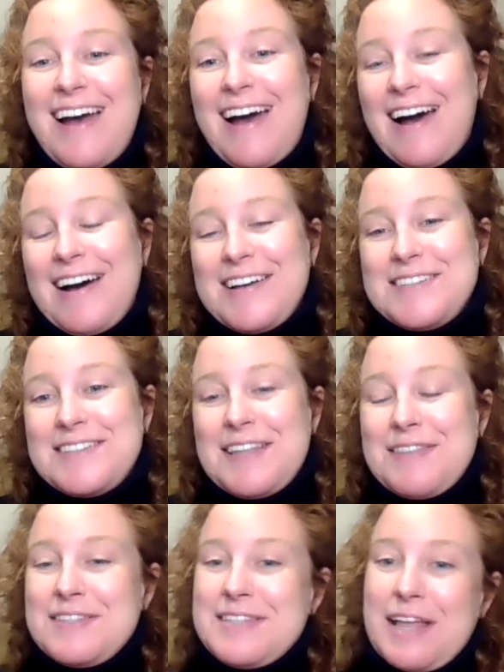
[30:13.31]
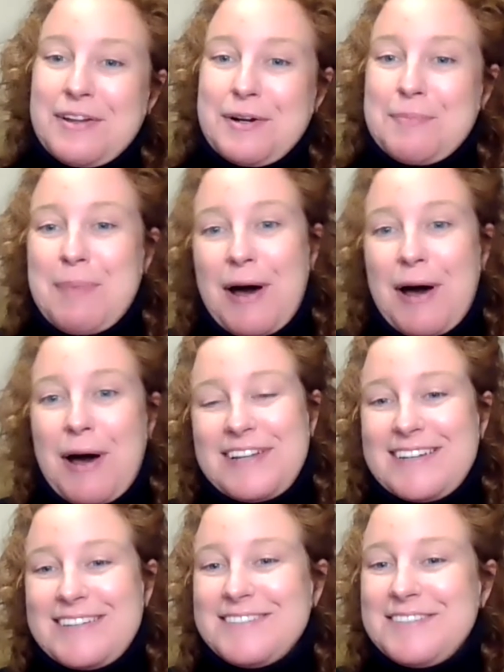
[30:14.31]
has in the cellar,
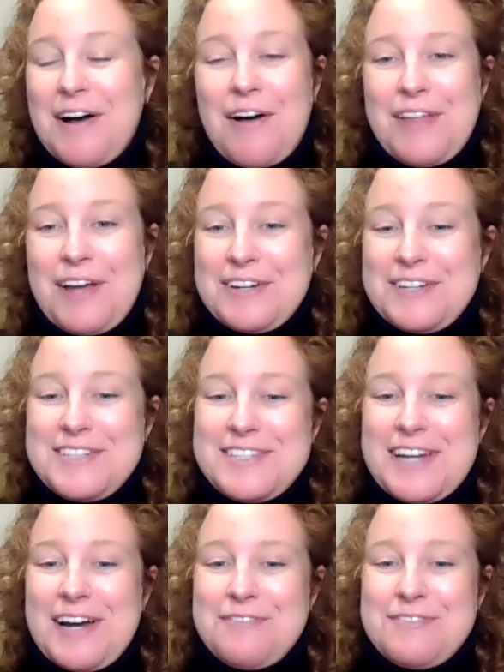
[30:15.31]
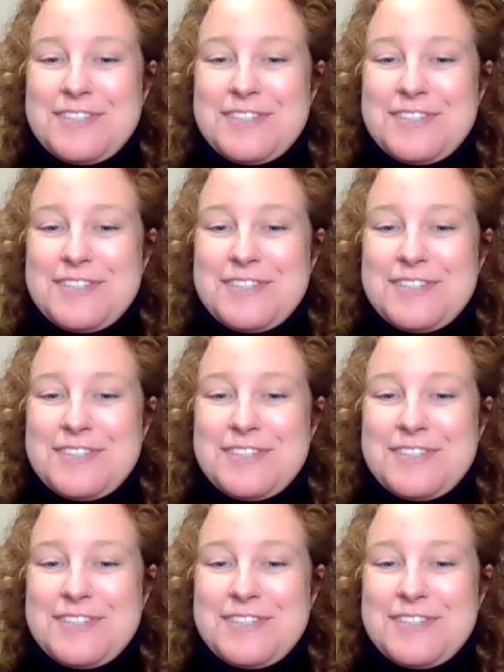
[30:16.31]
bottling, all that good stuff.